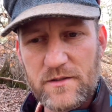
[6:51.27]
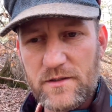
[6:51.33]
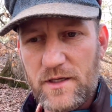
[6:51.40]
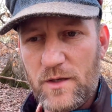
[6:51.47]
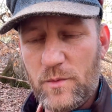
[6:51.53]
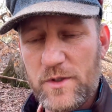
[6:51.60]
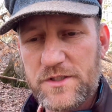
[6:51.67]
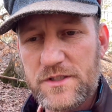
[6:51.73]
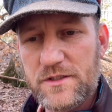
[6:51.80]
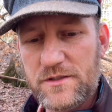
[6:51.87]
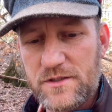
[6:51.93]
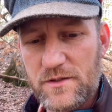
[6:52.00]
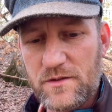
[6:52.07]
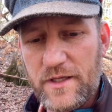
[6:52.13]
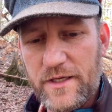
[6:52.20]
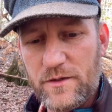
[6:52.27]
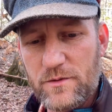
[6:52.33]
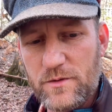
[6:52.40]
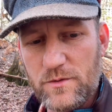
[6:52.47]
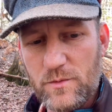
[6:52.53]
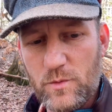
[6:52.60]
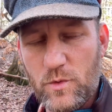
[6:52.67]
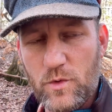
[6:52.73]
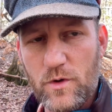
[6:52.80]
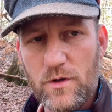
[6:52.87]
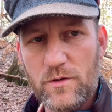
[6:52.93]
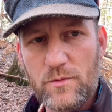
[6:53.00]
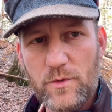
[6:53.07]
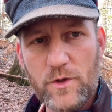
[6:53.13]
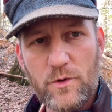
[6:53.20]
It wasn't until later in the war,
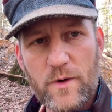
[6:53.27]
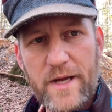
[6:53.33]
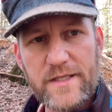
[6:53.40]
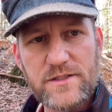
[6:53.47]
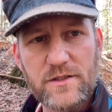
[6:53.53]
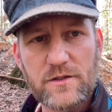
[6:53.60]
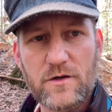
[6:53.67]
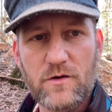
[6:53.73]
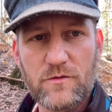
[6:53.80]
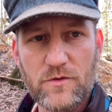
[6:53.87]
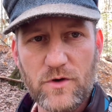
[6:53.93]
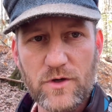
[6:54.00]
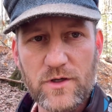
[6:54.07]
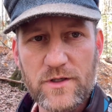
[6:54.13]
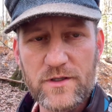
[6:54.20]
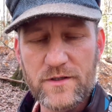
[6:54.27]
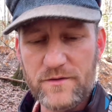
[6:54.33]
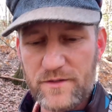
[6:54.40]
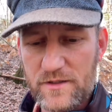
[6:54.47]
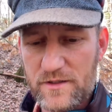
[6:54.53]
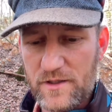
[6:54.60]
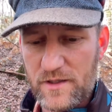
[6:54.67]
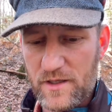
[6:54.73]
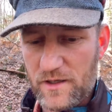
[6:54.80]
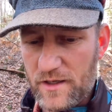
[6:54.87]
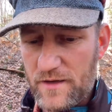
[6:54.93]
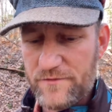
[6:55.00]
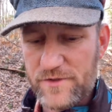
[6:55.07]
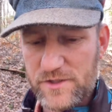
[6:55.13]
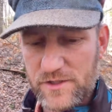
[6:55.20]
when Grant took over, that the
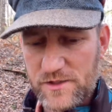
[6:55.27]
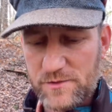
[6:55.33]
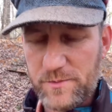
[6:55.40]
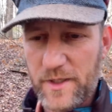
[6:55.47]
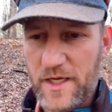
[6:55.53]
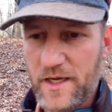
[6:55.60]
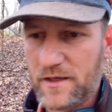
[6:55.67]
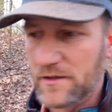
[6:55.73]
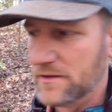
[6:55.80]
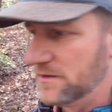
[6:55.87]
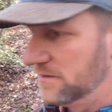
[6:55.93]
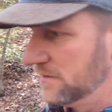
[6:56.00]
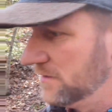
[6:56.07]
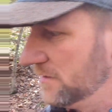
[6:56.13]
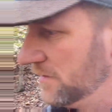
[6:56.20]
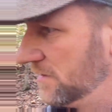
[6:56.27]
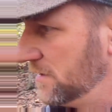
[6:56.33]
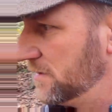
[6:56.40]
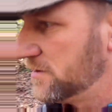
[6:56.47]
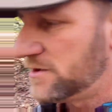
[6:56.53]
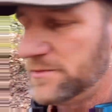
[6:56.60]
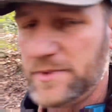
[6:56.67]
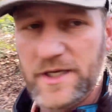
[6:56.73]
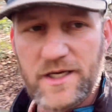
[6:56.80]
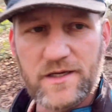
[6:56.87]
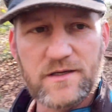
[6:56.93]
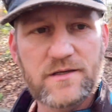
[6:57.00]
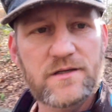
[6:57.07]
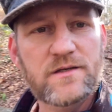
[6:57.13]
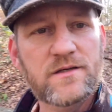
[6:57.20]
emphasis began to be
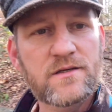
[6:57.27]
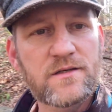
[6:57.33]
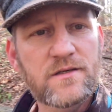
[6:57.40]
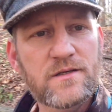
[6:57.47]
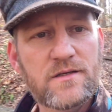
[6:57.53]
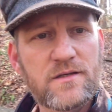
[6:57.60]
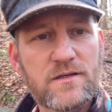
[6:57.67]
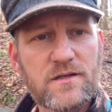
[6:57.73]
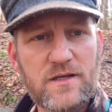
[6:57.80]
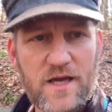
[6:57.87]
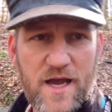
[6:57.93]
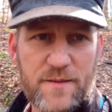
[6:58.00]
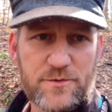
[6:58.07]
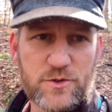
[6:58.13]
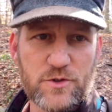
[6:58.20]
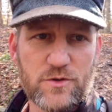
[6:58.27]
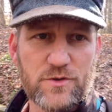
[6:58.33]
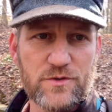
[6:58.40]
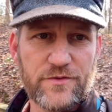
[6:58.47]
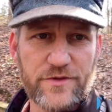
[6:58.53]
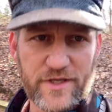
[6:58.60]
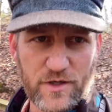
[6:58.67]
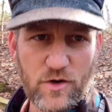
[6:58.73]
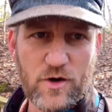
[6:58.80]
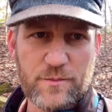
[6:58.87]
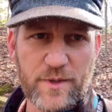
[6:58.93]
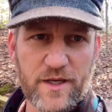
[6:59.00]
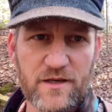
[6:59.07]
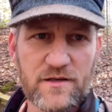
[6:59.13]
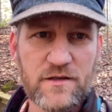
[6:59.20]
capture the
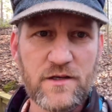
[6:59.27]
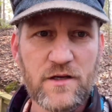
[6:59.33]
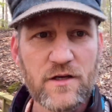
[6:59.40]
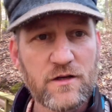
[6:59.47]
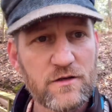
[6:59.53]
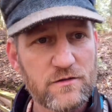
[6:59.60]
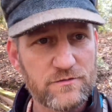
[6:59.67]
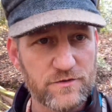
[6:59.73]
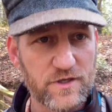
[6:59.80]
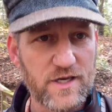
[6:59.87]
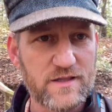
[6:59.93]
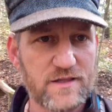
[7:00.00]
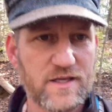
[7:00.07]
army, forget the